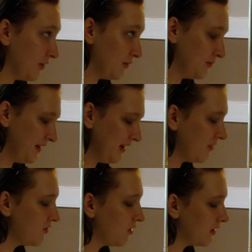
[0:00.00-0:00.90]
are you
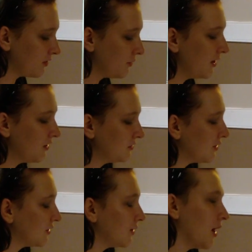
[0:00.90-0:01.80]
really the ruler of the world,
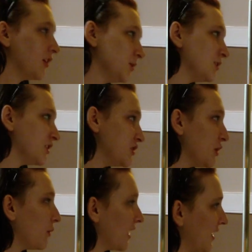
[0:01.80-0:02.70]
or are you just
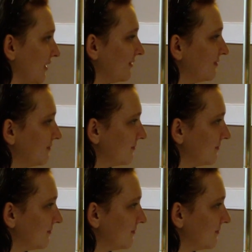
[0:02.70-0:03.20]
joking?